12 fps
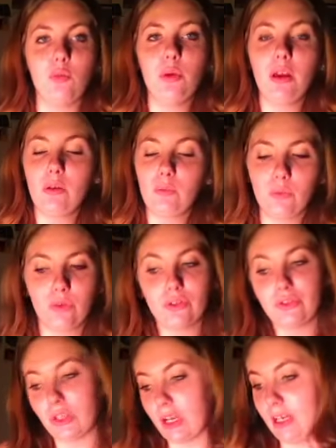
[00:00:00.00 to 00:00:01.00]
But we're
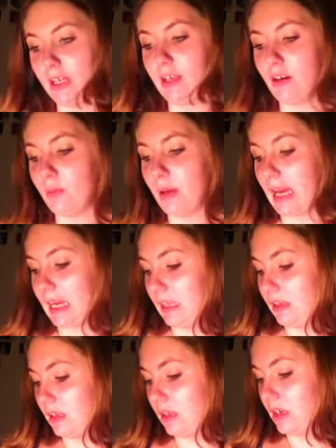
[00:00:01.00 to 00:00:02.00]
trying to get her back
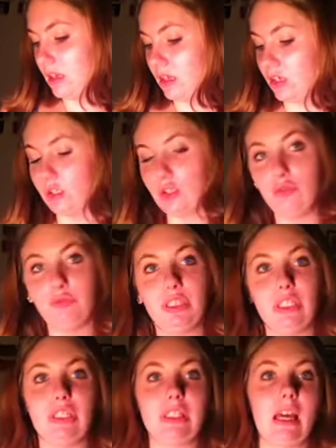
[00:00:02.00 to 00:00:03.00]
in the, the loop.
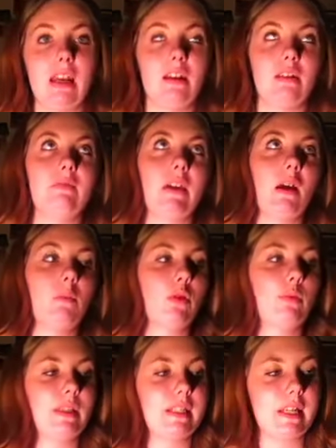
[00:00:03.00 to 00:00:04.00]
She just had another vet
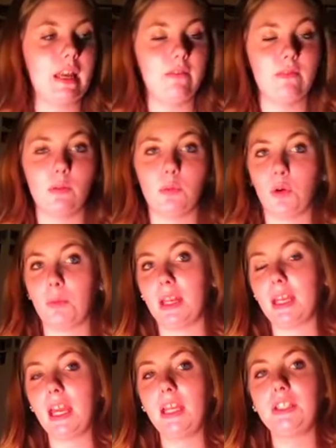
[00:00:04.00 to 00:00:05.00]
appointment today for more
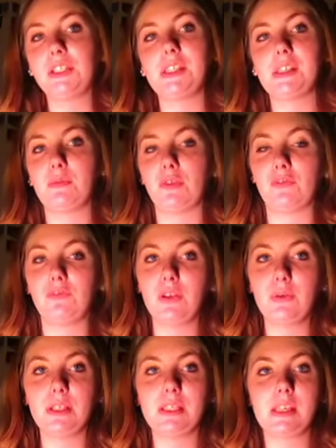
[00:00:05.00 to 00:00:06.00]
medications and more
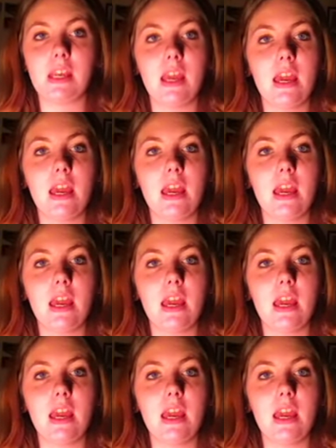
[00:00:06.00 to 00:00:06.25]
fluids.